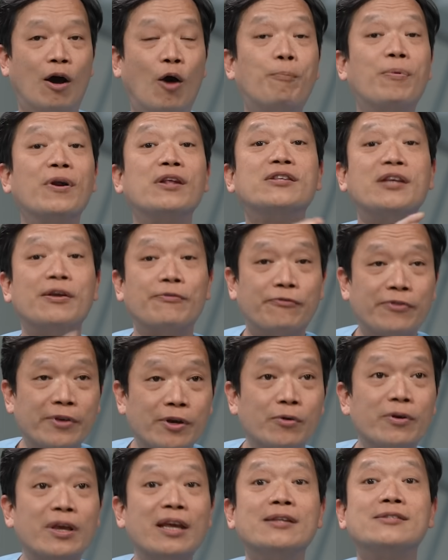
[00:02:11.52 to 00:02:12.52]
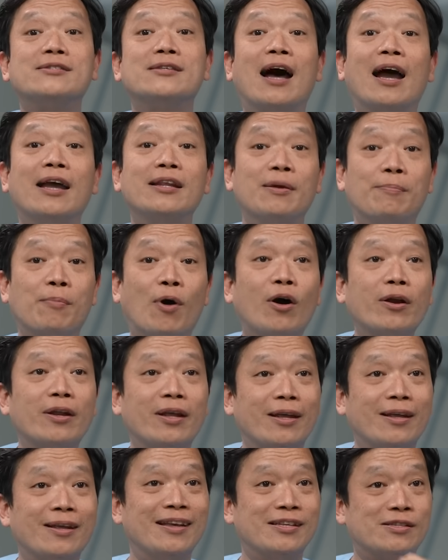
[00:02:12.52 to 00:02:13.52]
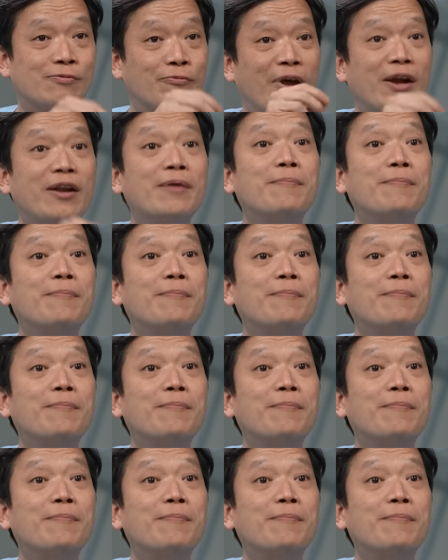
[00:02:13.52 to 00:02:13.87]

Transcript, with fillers: Operative field inside the body is very